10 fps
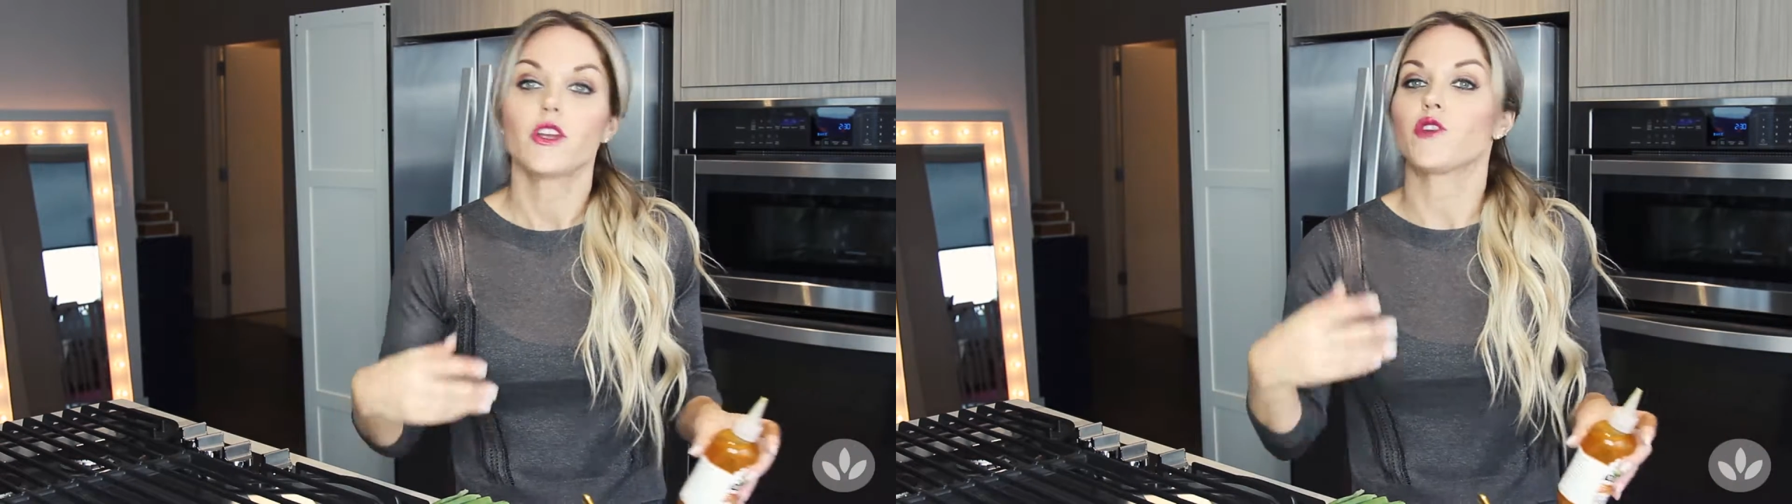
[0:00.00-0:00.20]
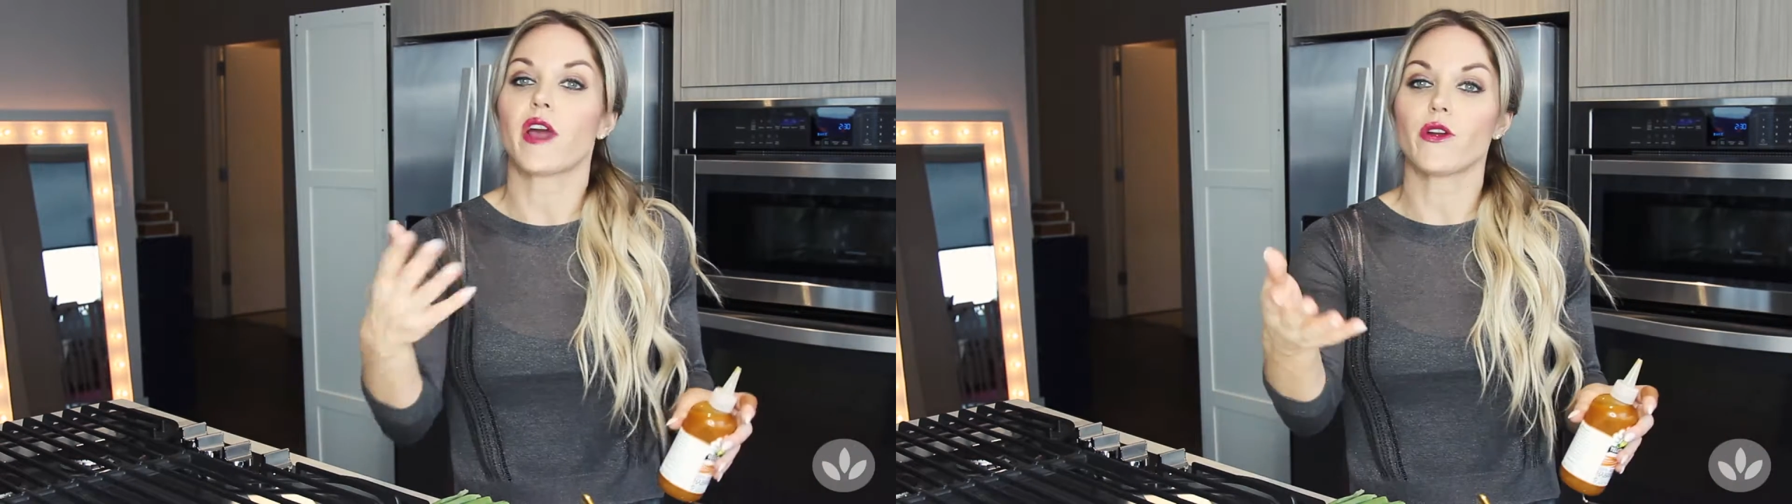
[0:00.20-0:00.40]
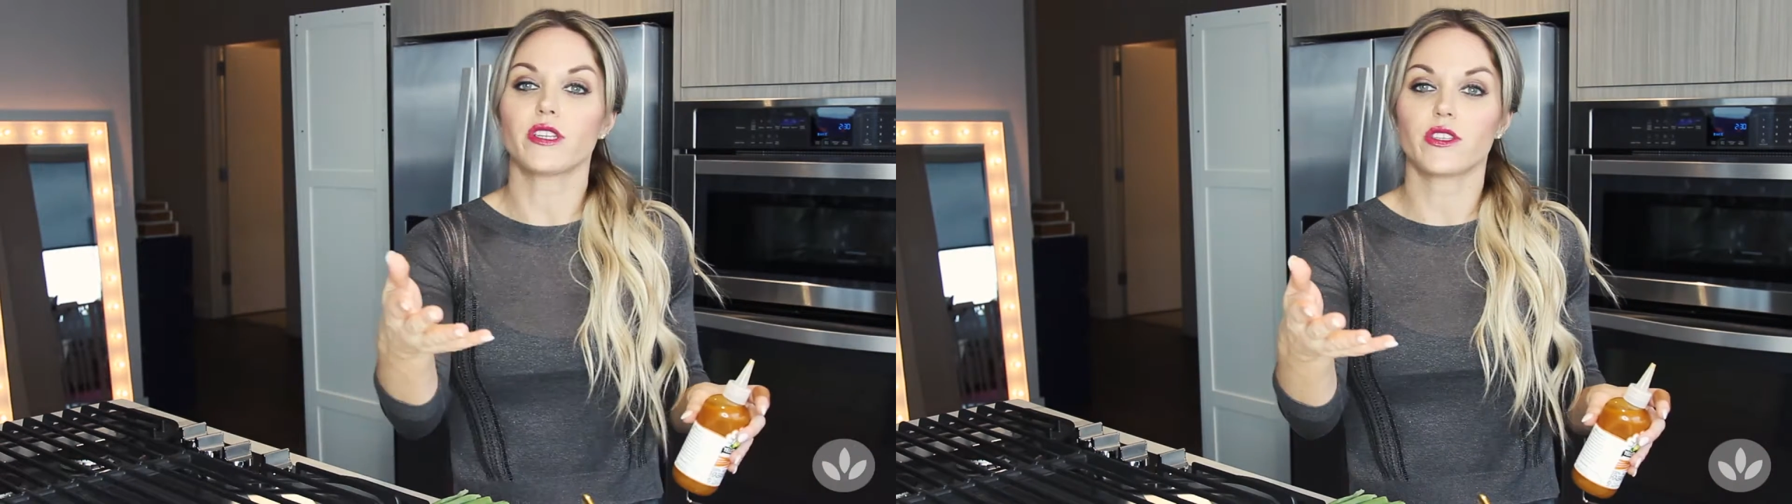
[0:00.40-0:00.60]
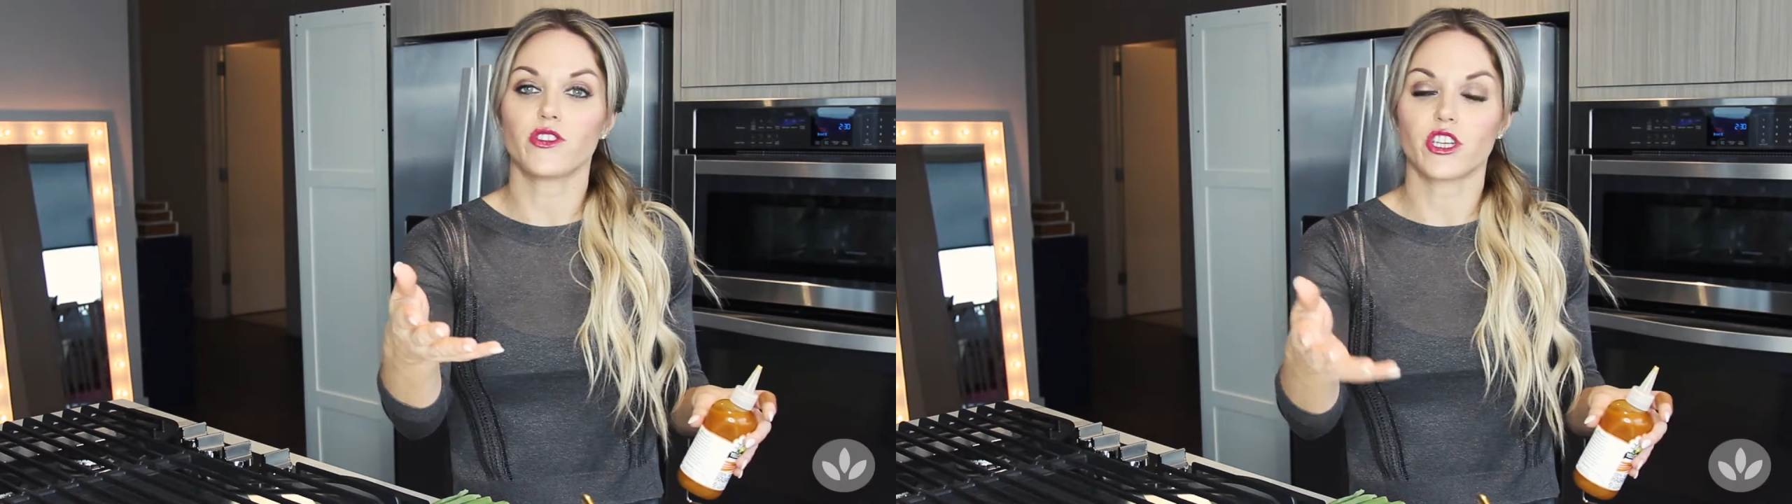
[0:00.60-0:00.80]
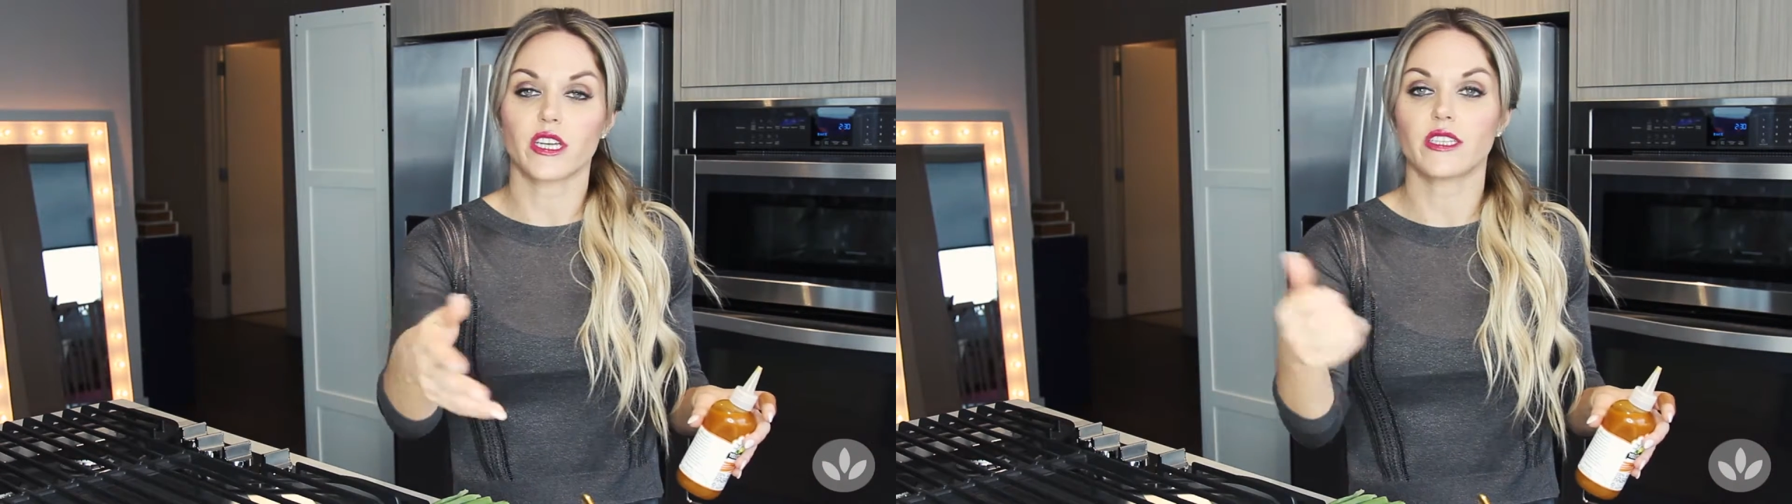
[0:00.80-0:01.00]
You buy a
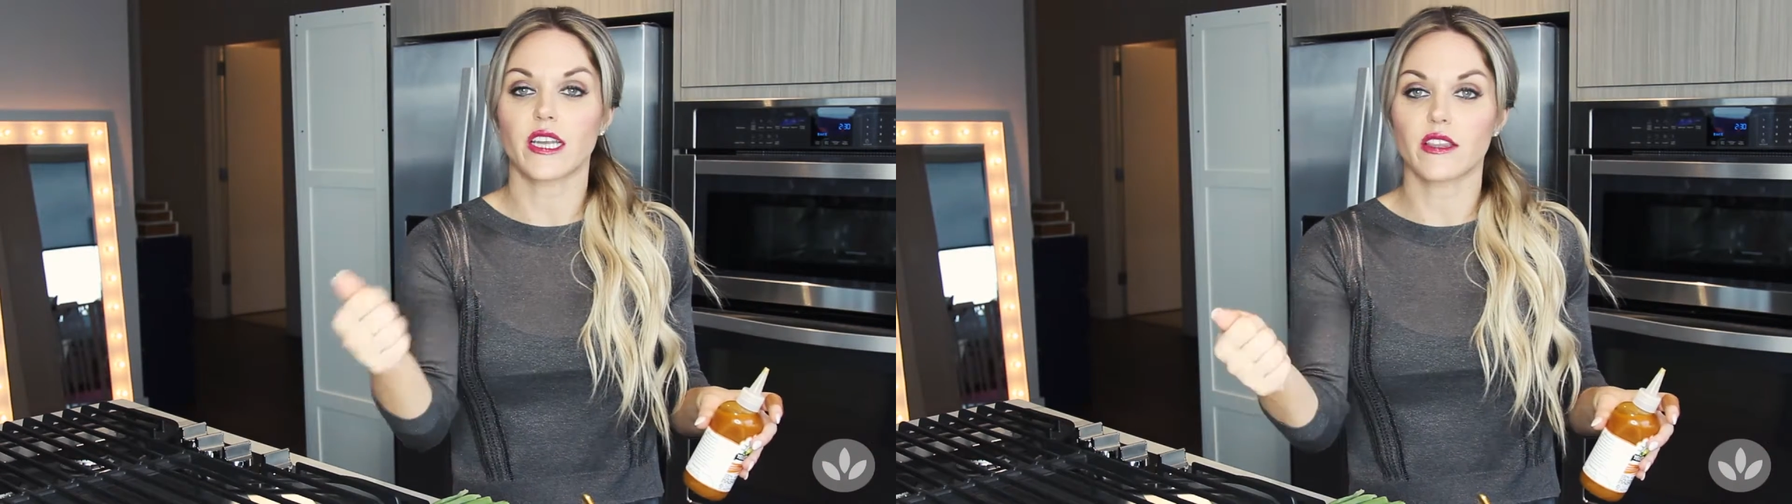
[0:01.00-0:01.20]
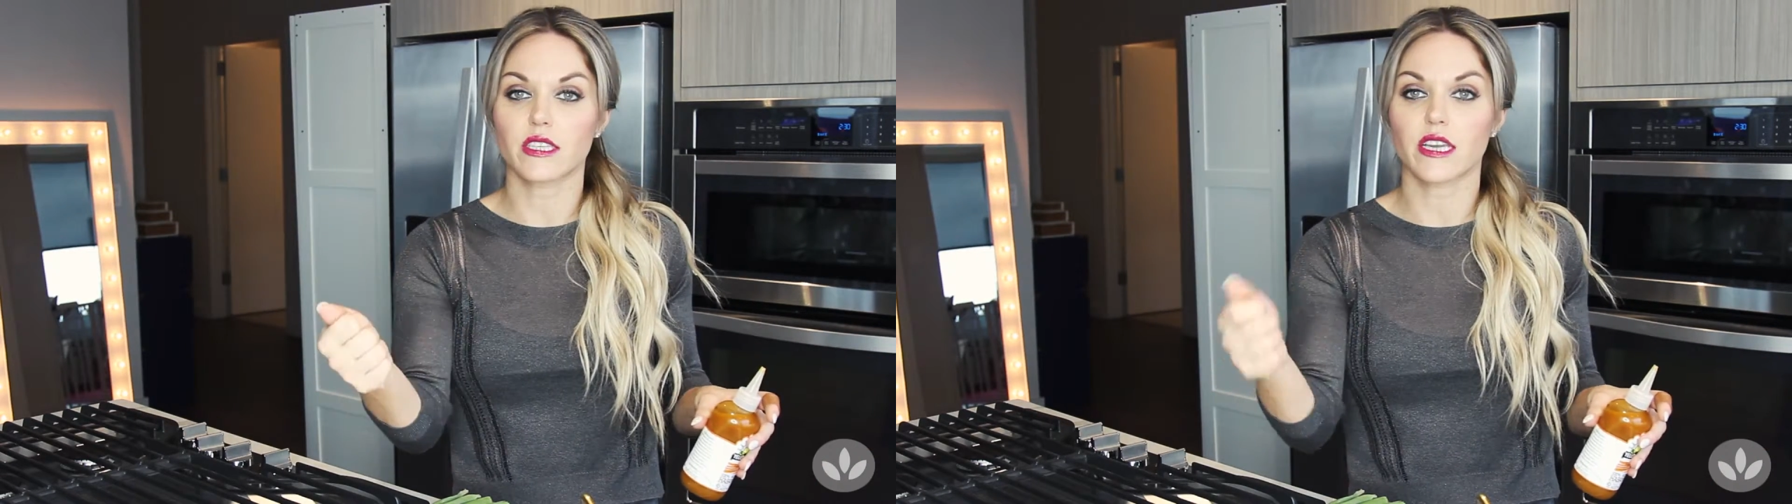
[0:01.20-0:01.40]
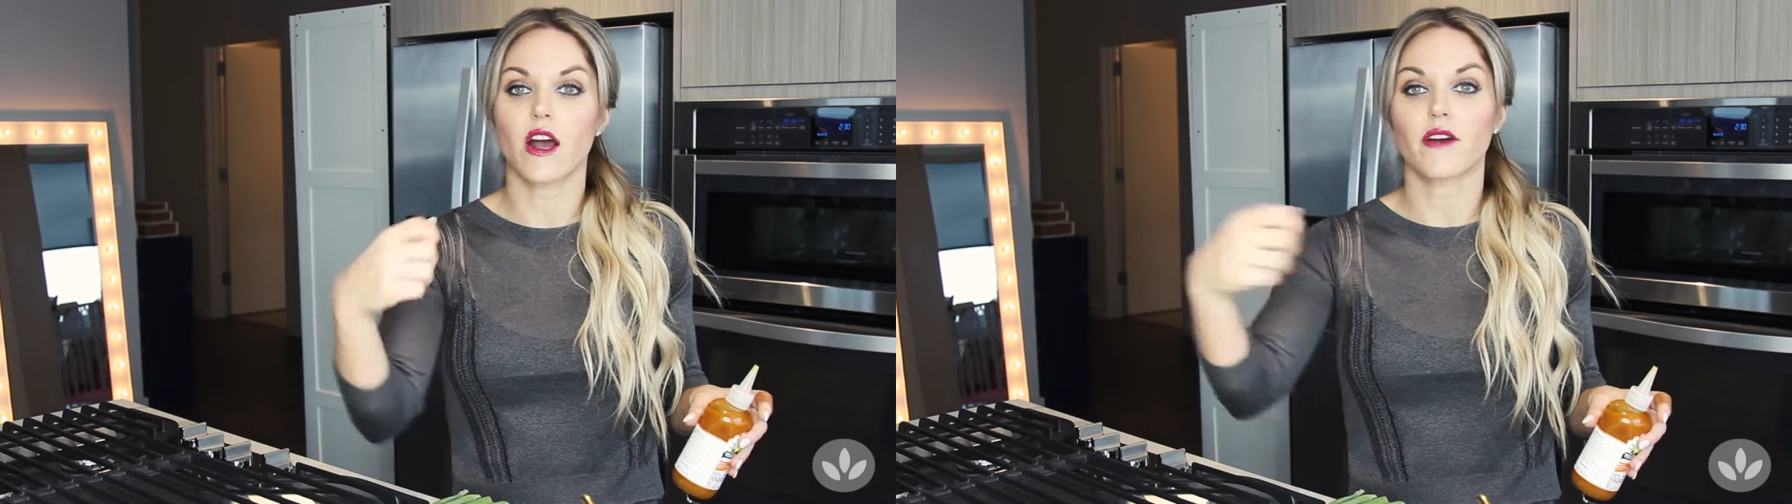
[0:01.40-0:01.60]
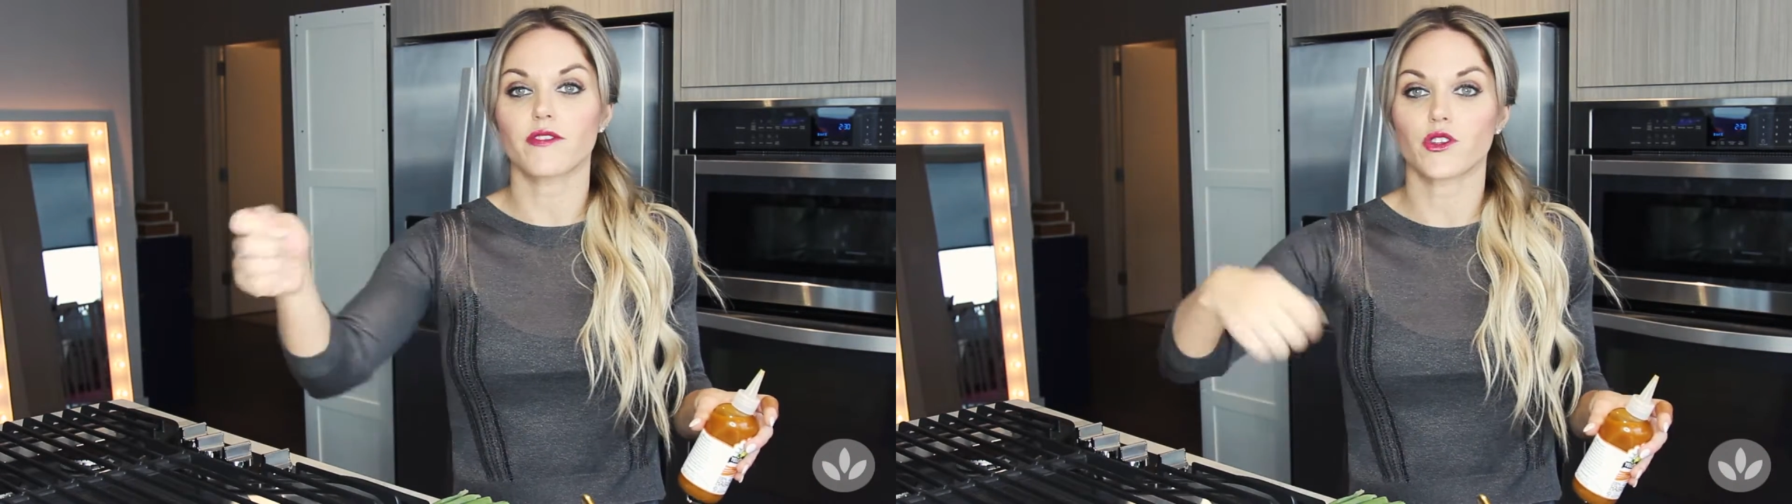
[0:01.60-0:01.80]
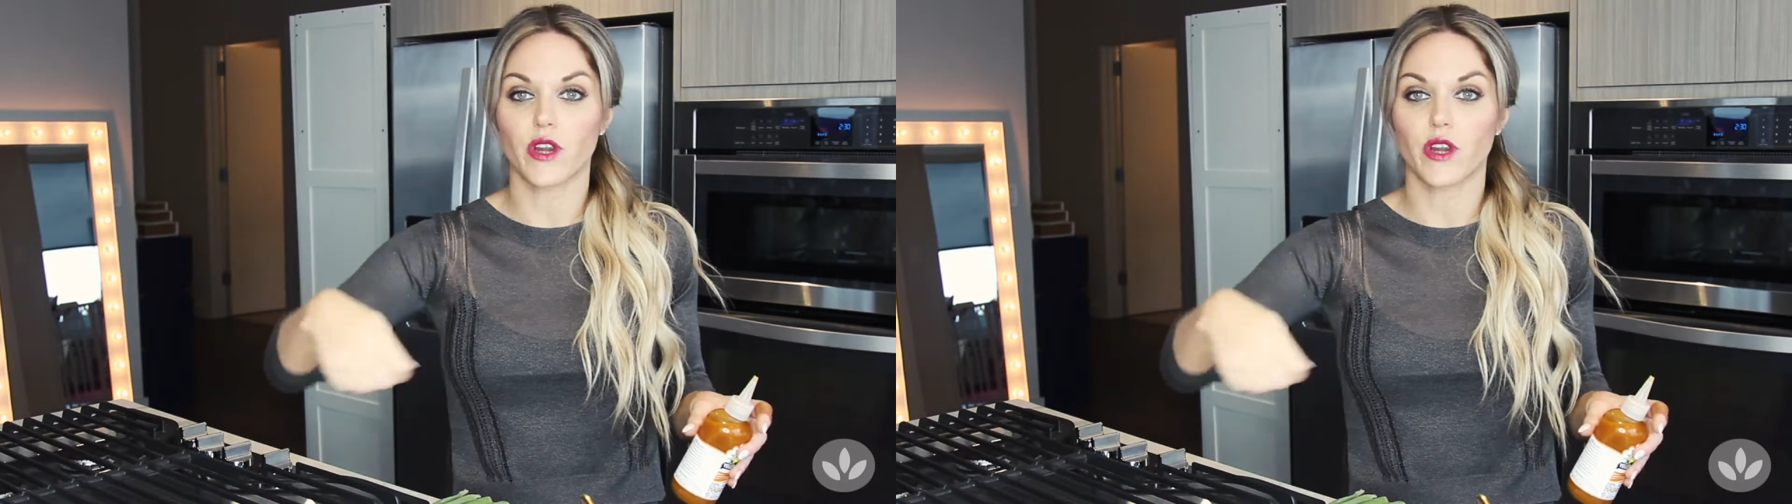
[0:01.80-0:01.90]
rotisserie chicken, take the skin off,